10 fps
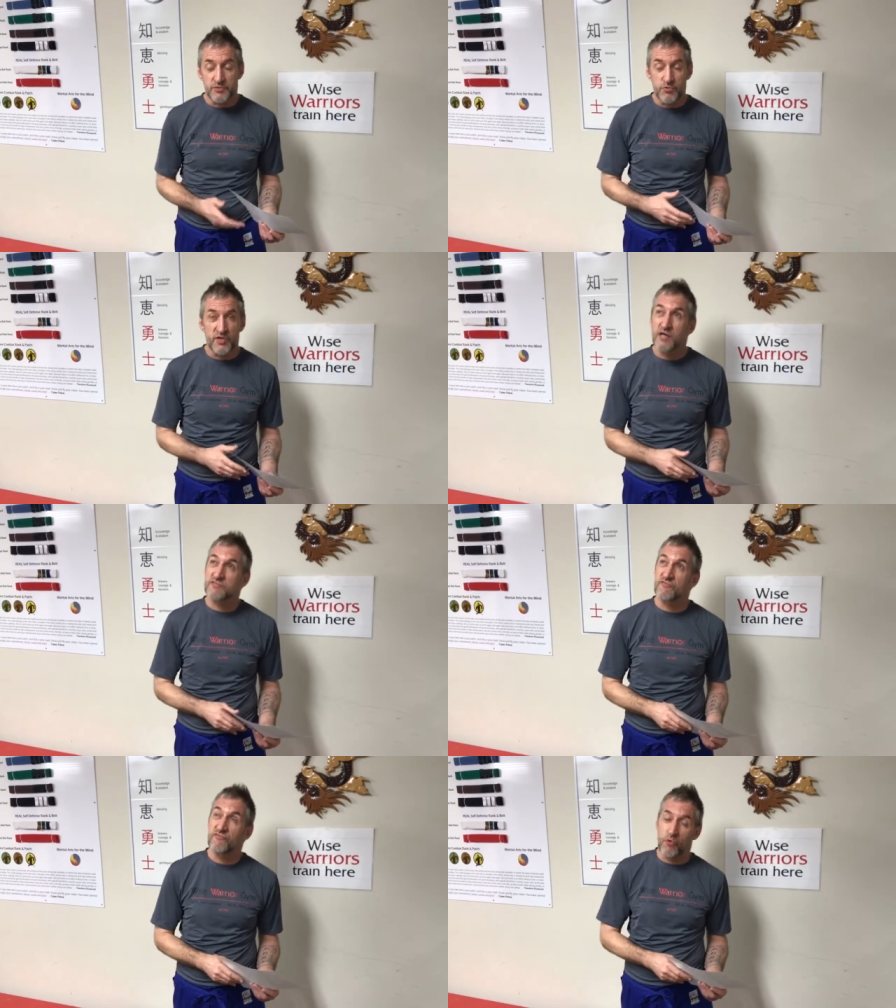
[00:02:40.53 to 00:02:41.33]

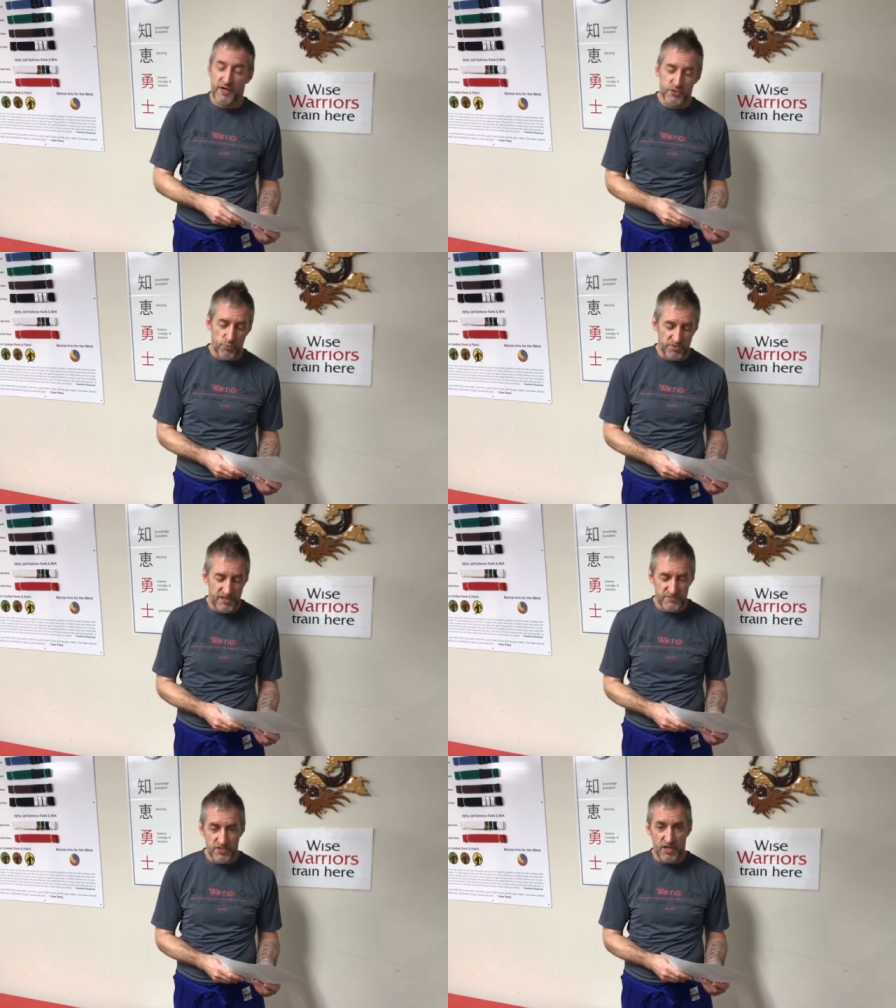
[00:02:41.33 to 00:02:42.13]
2004, I do
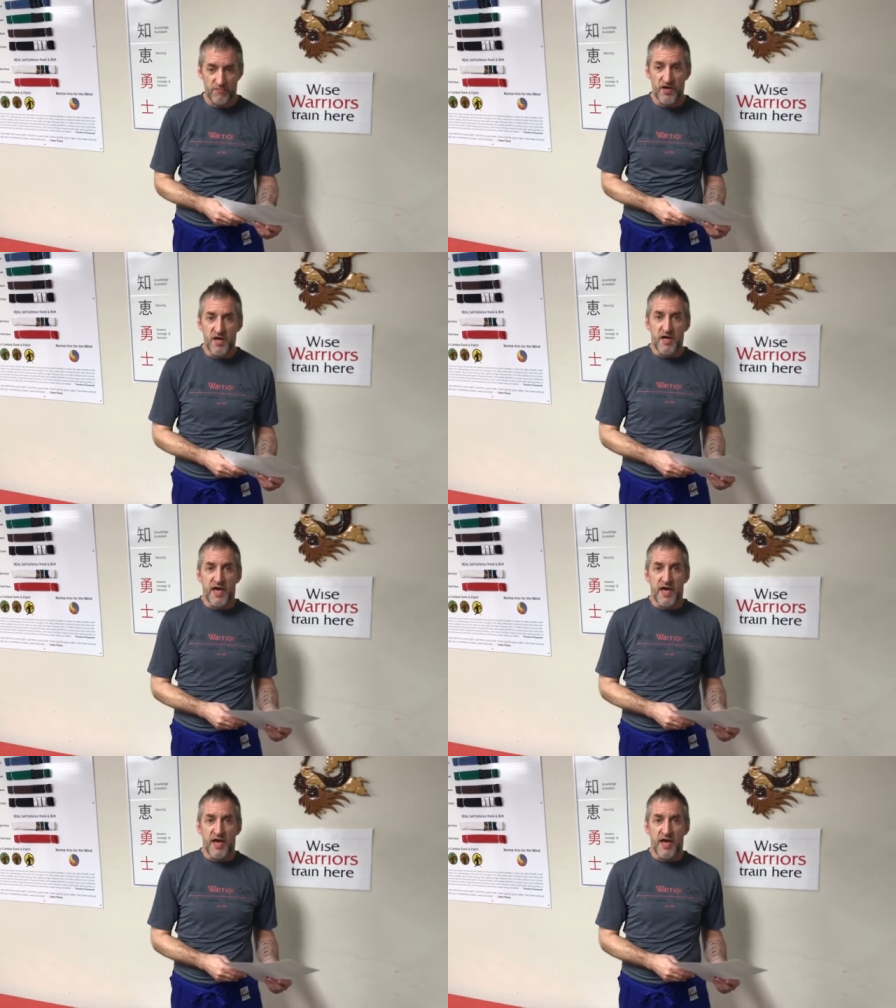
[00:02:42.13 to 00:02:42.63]
believe in stuff.